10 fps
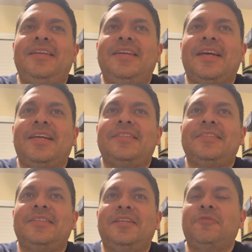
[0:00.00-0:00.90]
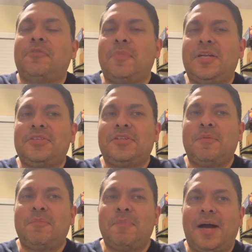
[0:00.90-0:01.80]
get information
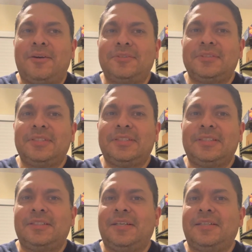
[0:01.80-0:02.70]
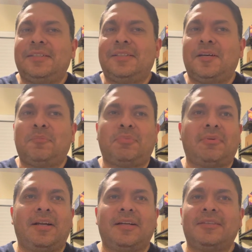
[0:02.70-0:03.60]
about a
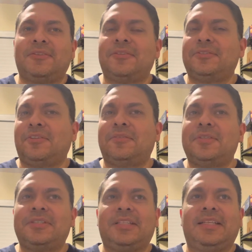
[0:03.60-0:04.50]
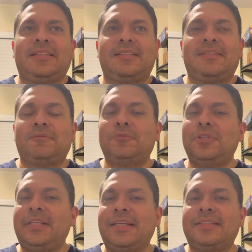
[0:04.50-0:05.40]
product or a service, it
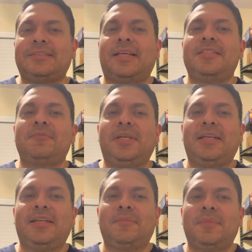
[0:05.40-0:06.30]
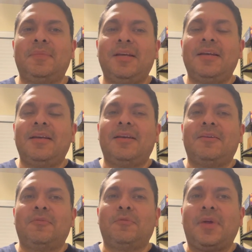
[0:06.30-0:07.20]
really excites me, and I'm
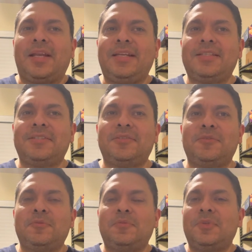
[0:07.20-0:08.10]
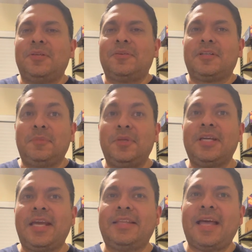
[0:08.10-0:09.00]
ready to, you know,
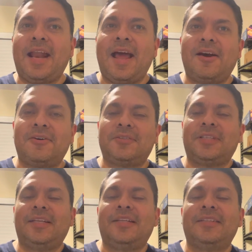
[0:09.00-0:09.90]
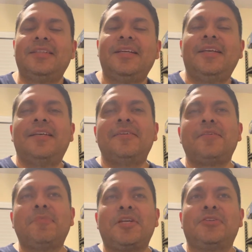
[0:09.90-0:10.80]
communicate that out and
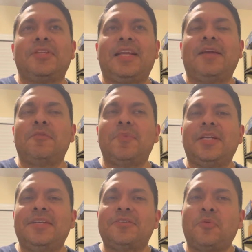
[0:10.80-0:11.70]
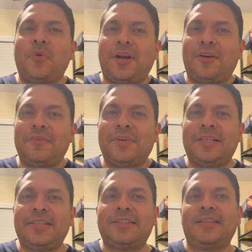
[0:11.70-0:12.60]
make sure that everybody is aware of
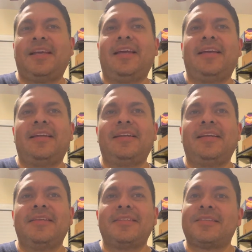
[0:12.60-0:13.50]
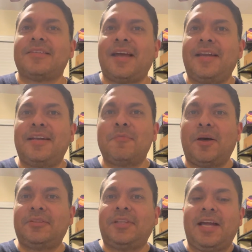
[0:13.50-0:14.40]
it and is excited
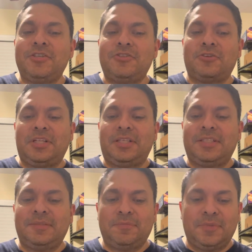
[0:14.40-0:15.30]
about that journey to